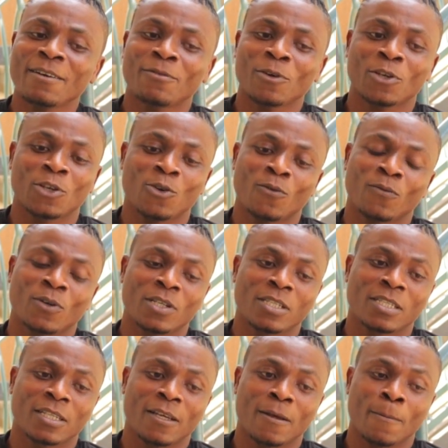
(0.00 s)
Yeah, for Kiyovu
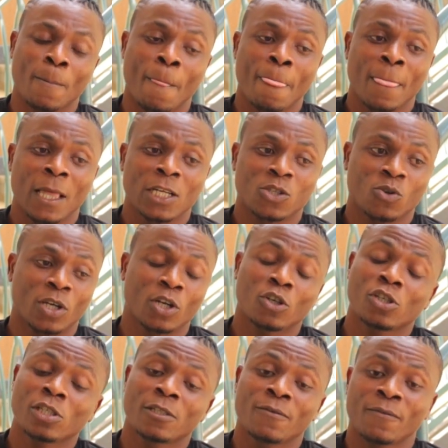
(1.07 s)
is um, to
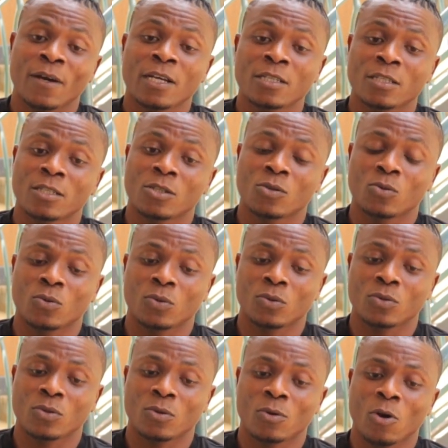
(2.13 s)
encourage the fans
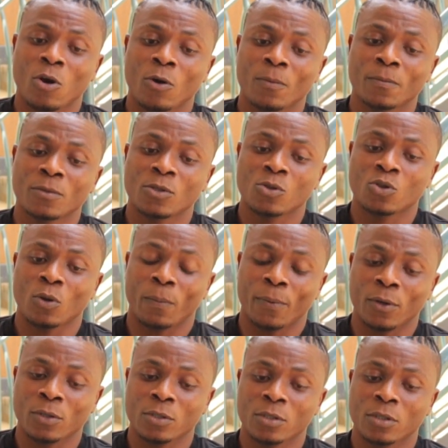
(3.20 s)
to, to come to
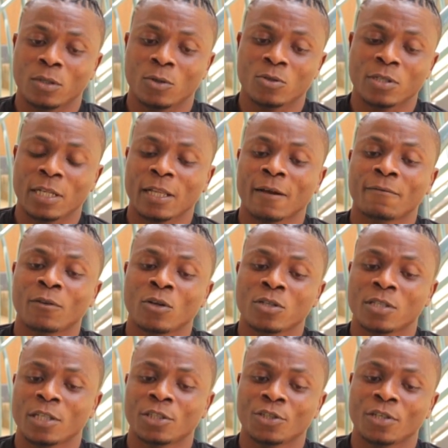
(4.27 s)
support those that have
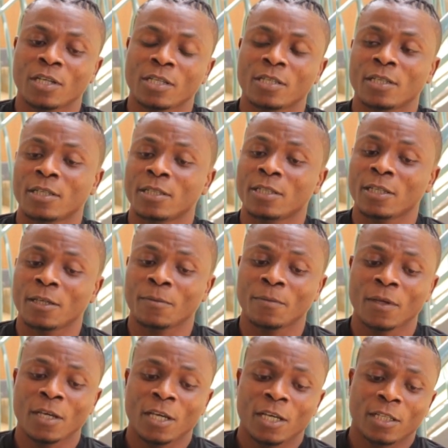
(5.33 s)
lost interest in the
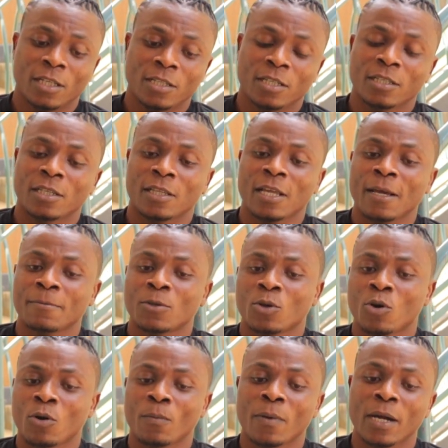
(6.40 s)
team. This is the time
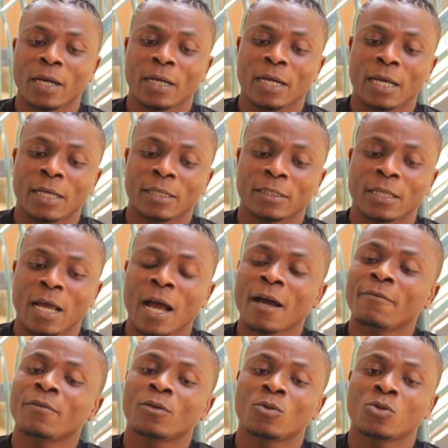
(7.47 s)
to come back and
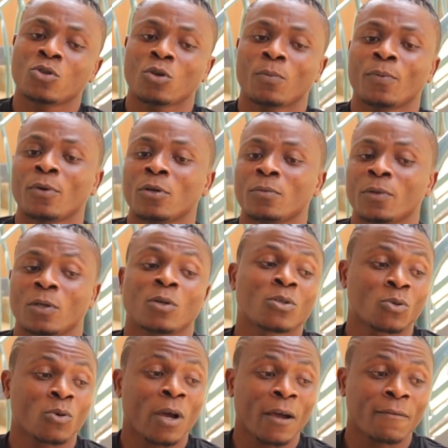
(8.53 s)
have a good support
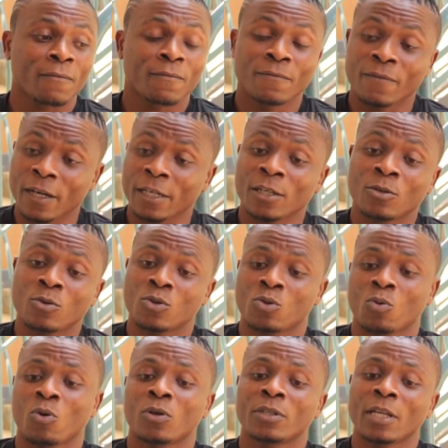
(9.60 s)
because we have very good
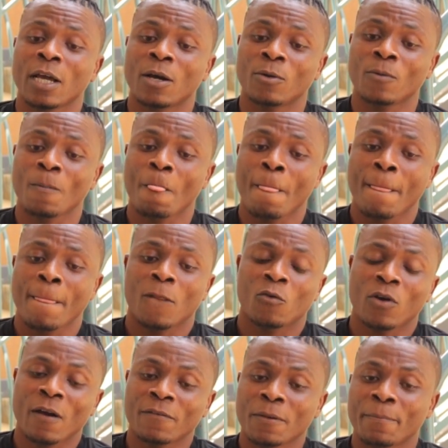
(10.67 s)
squad now.
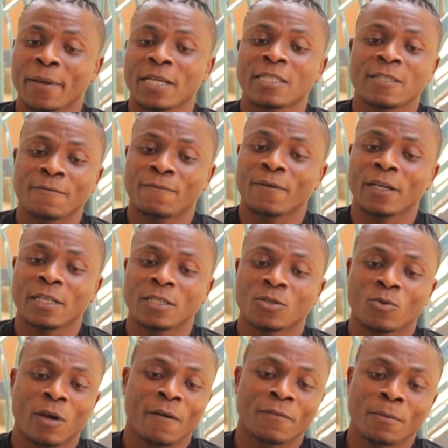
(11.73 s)
We have the best
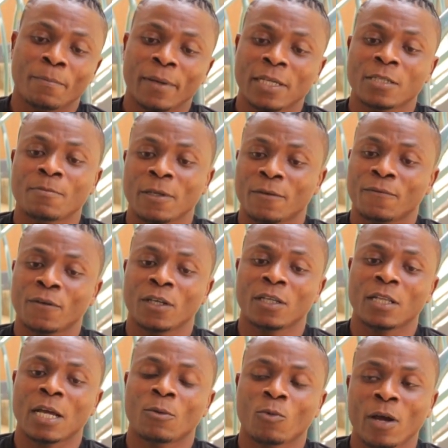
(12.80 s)
defense, we have the best
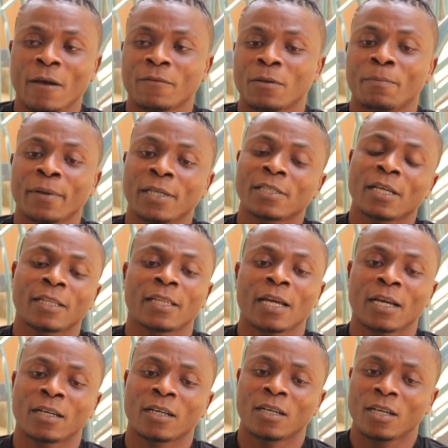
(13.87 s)
midfield, and we have the best
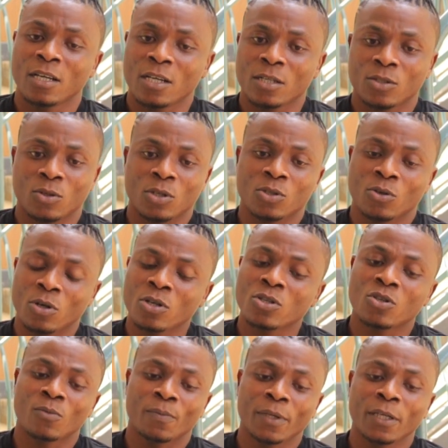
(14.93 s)
attack. So it's
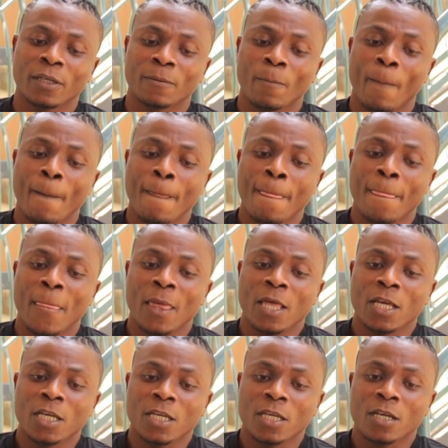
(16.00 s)
going to be
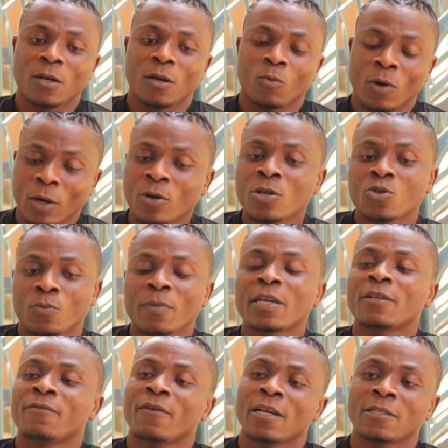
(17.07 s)
we're going to
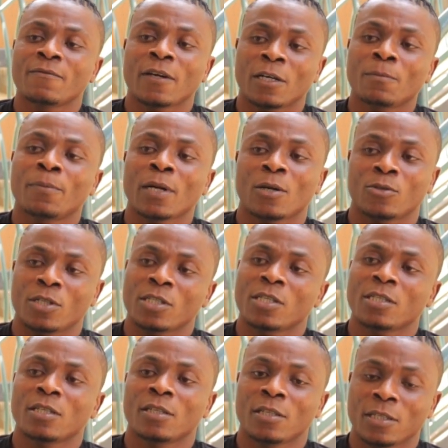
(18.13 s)
make the fans very proud this
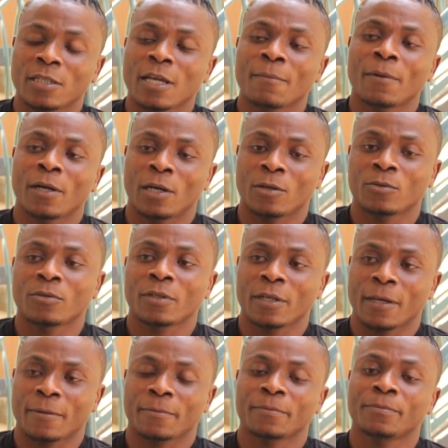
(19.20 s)
season, this time around.
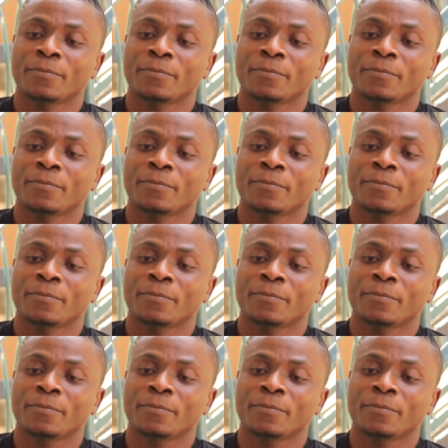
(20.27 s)
Yeah.